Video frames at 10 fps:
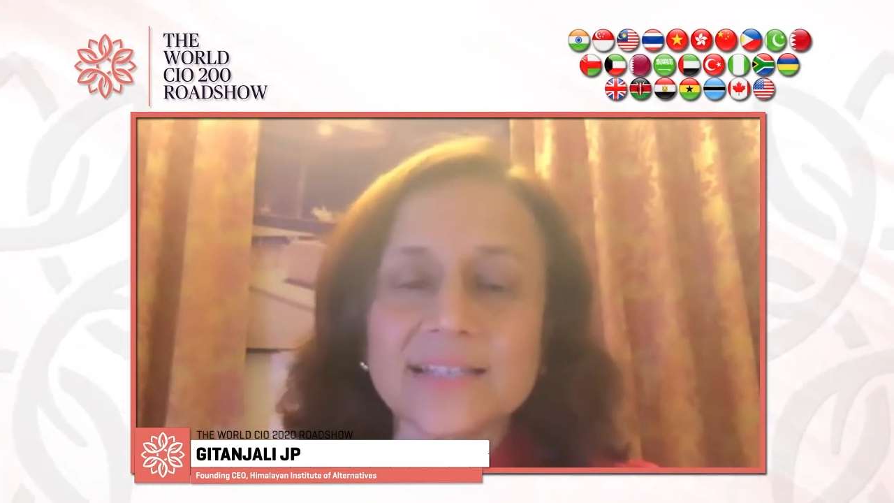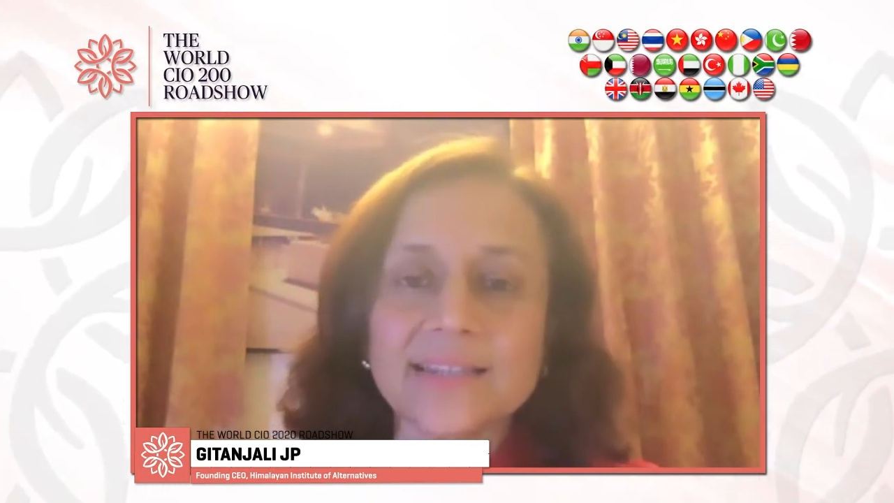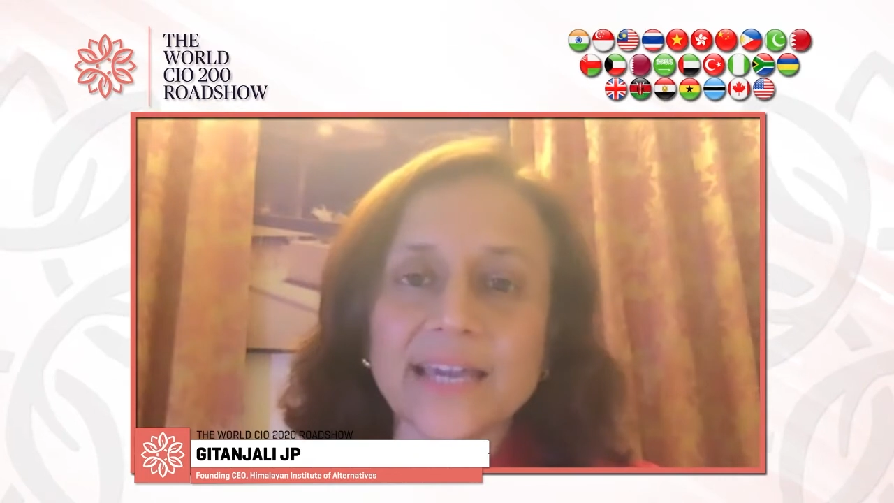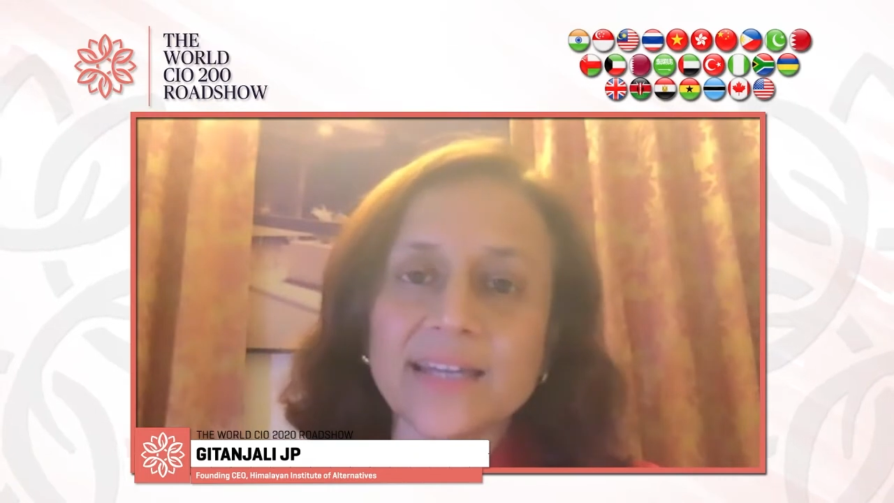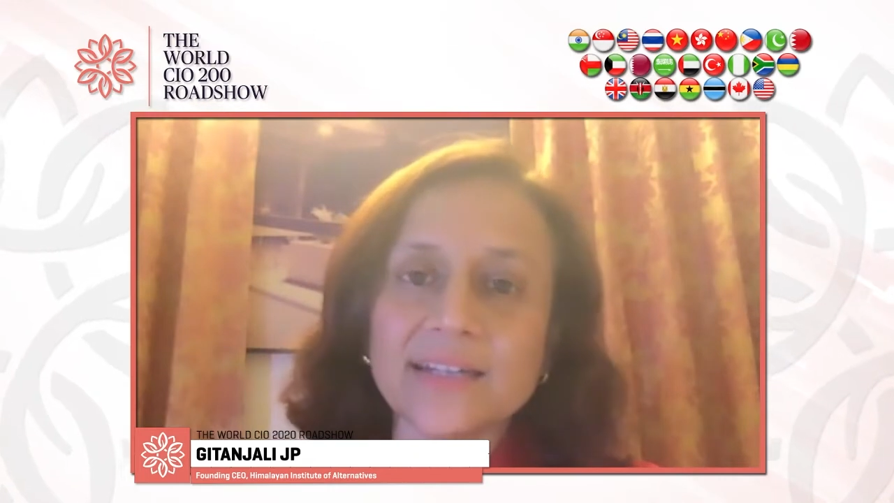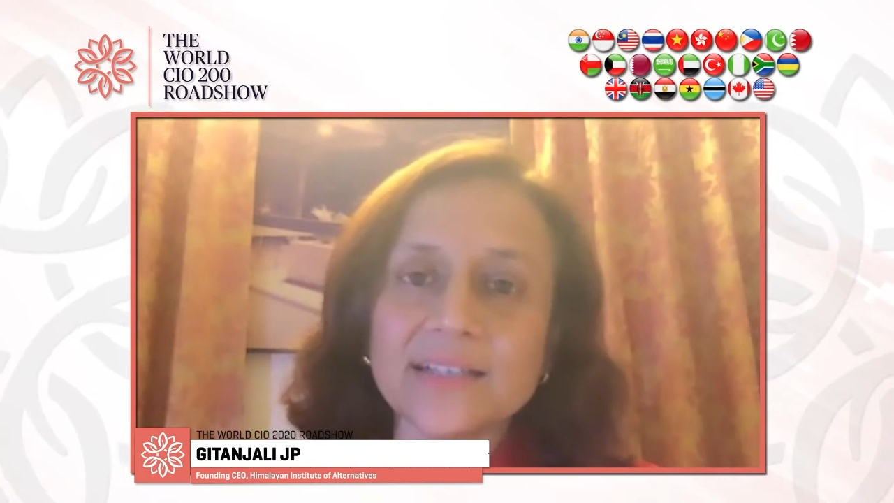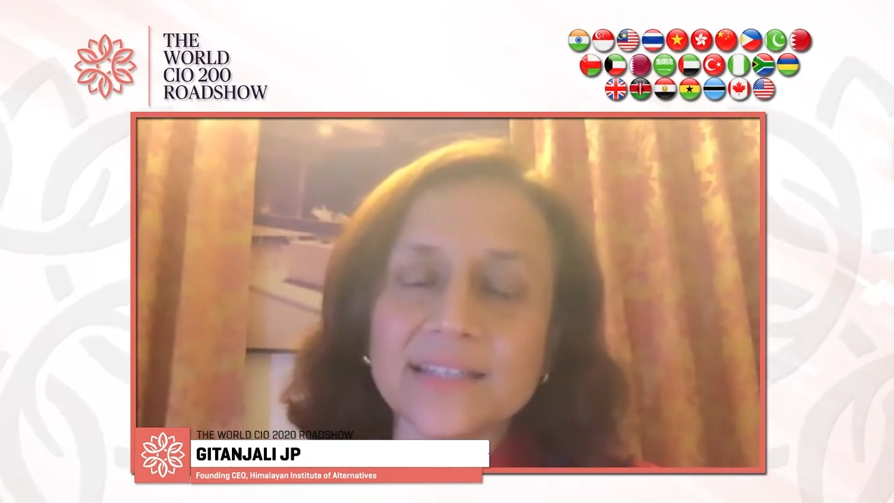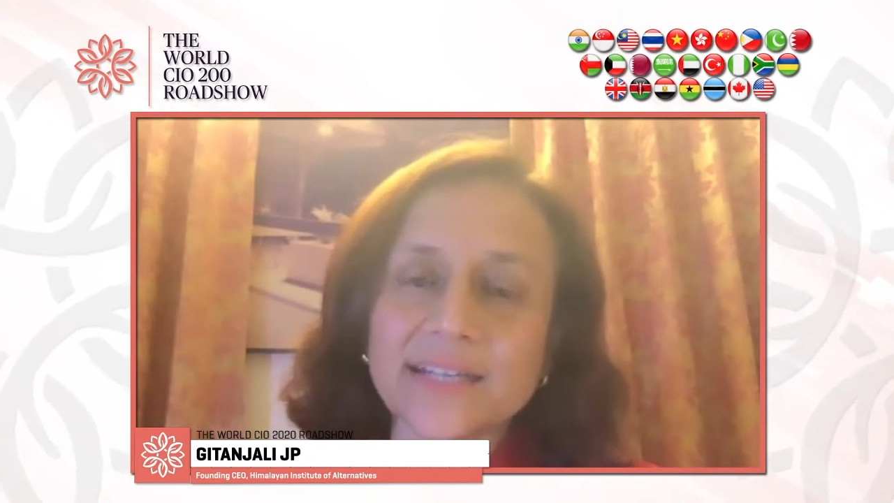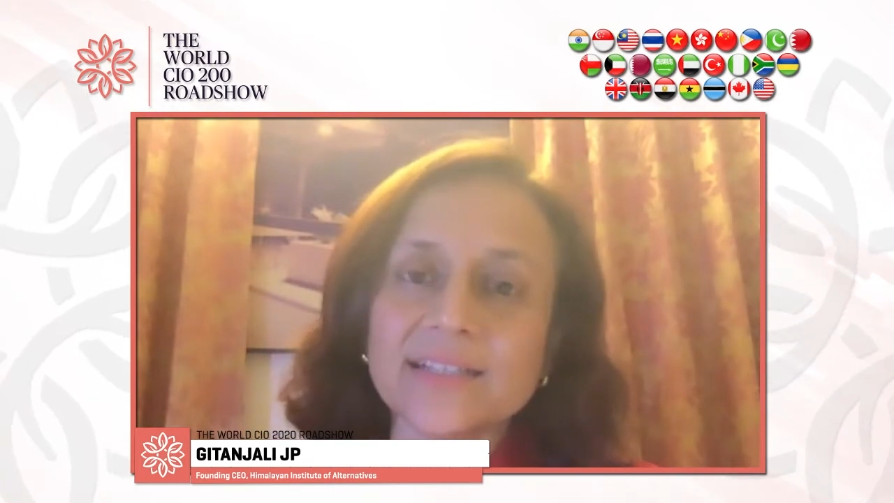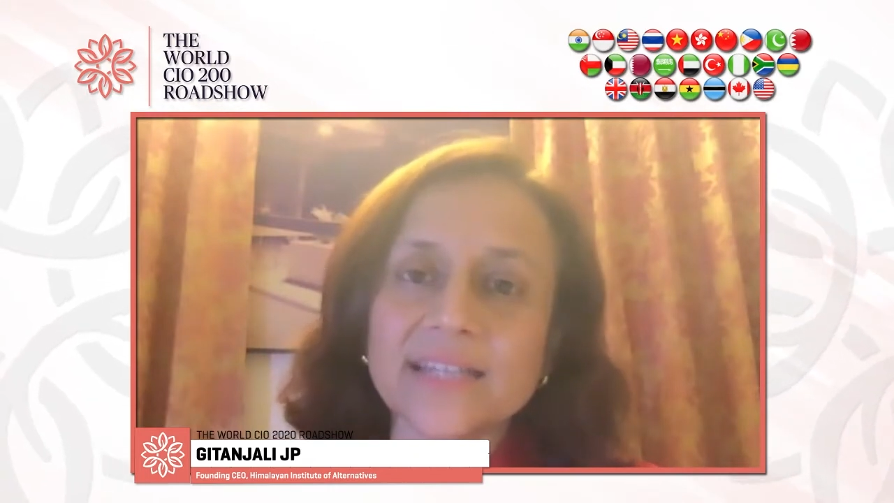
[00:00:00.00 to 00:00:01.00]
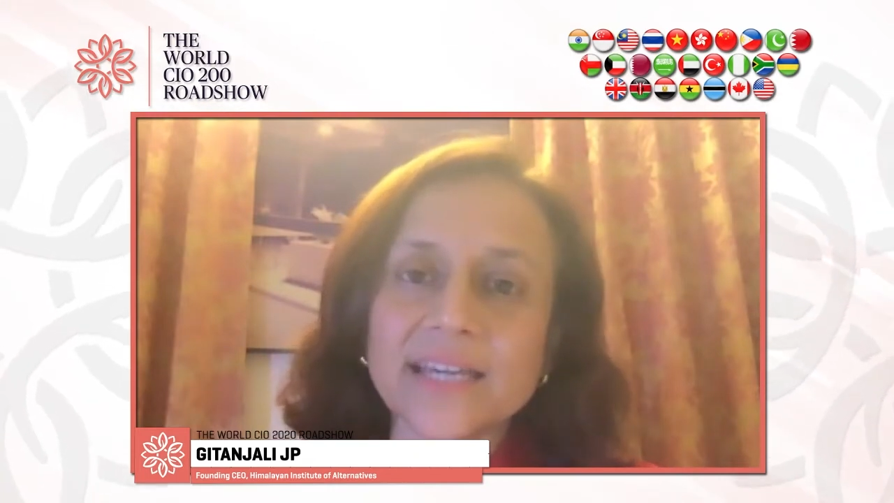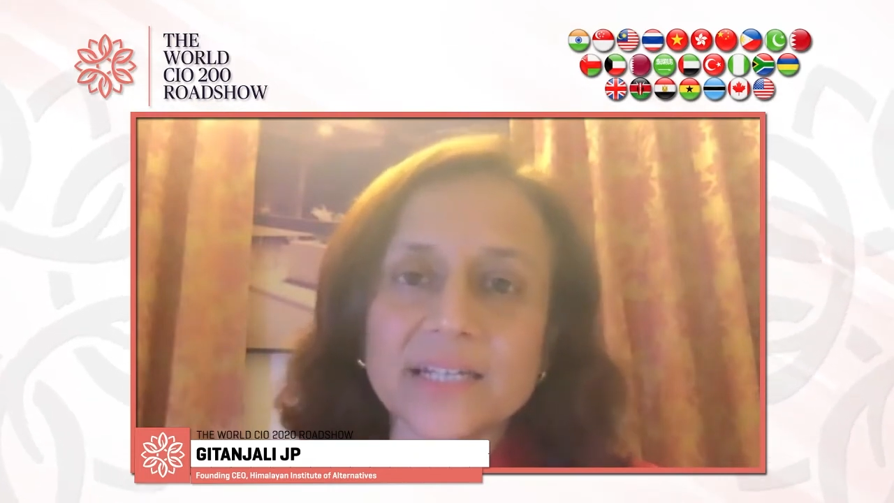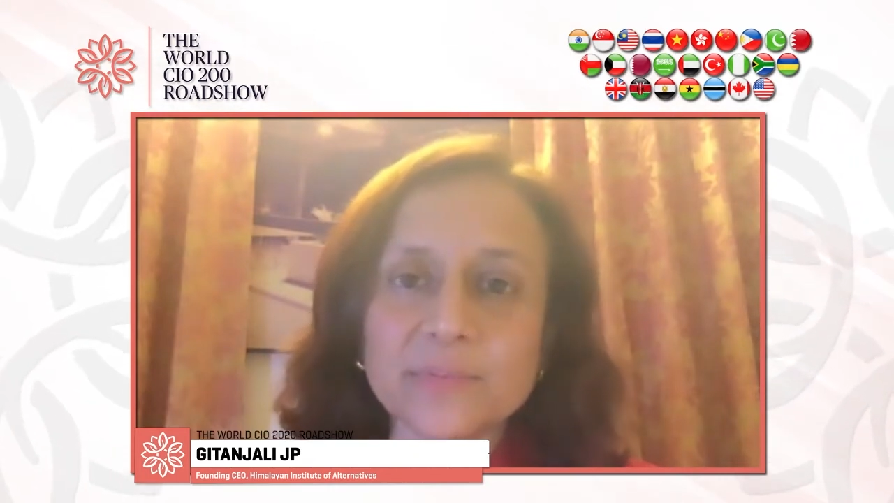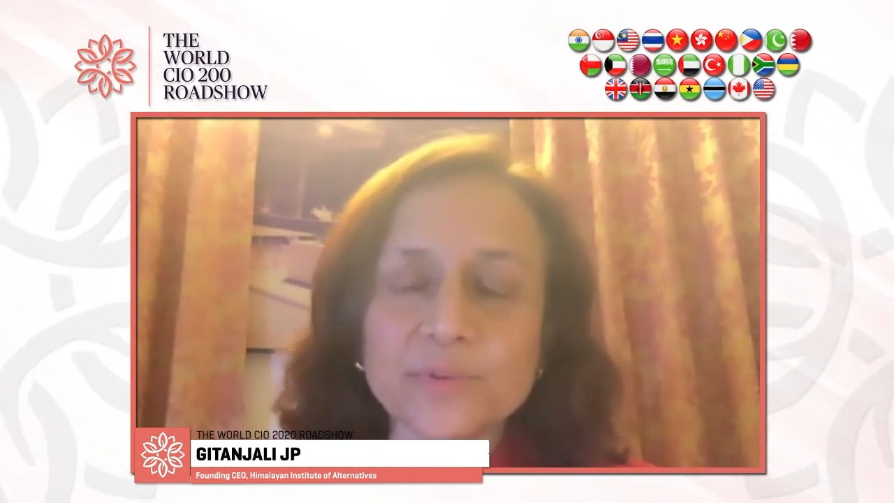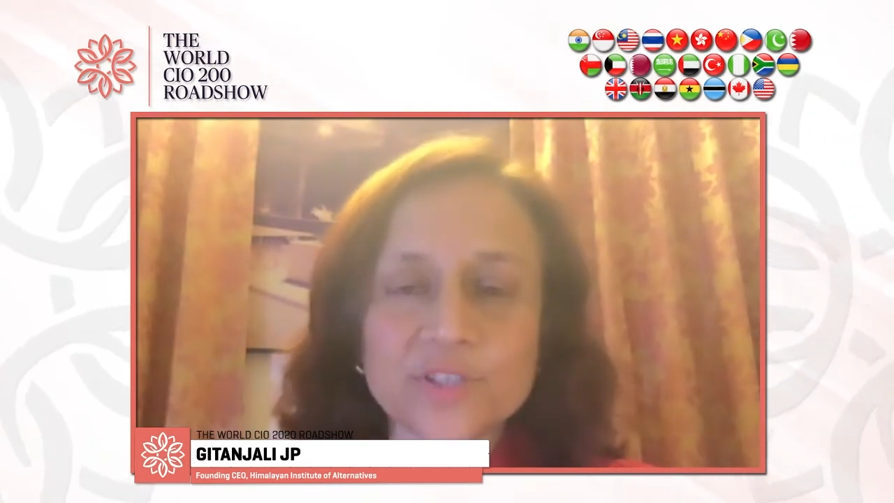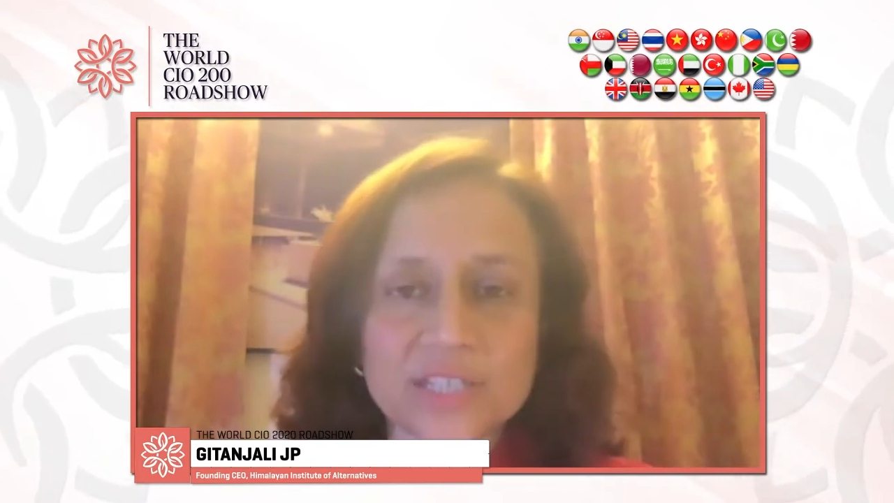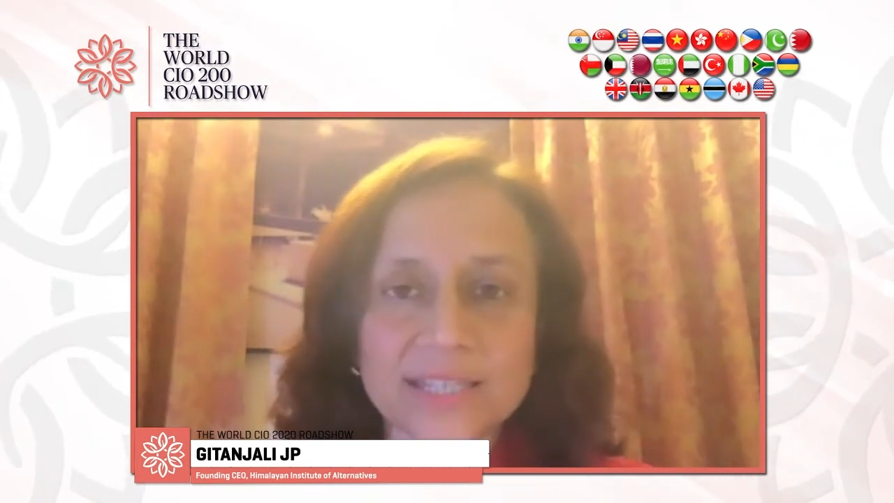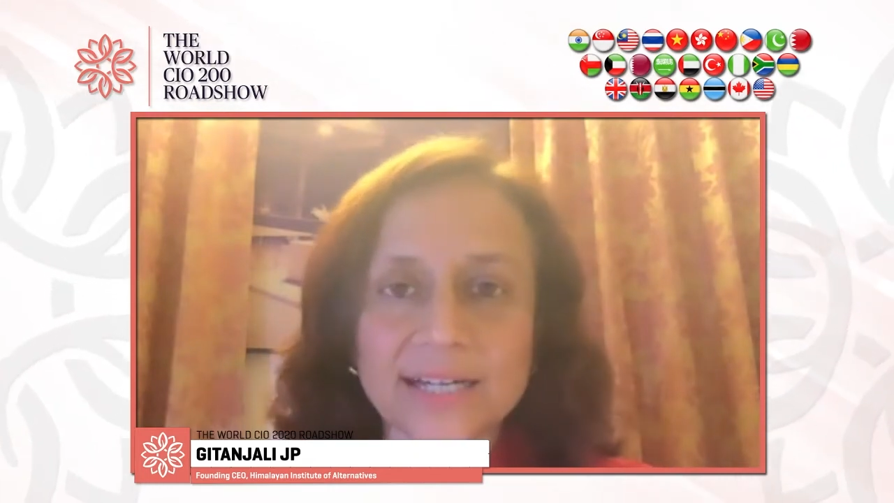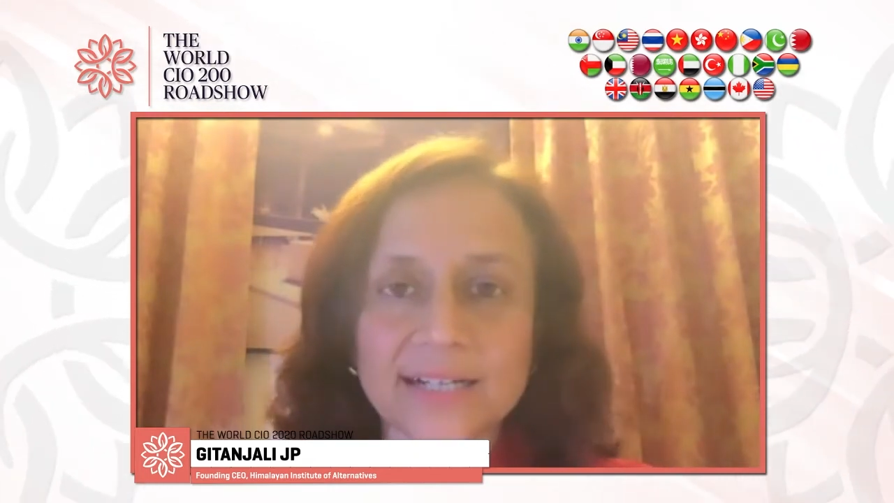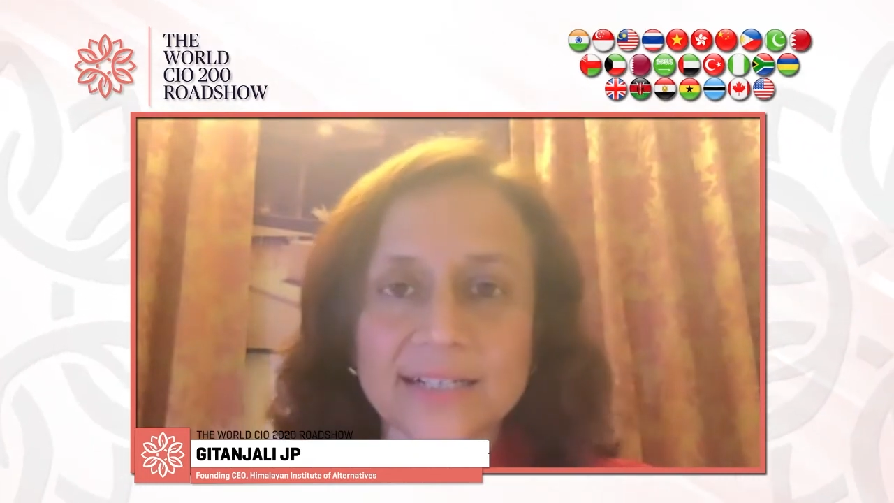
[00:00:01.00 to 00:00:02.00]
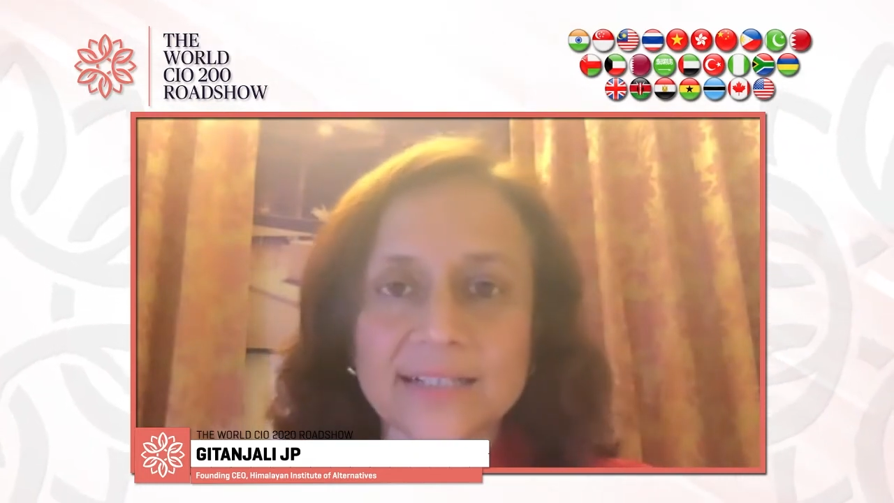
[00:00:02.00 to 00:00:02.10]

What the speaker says: Tena Tyaktena Bhunjitha,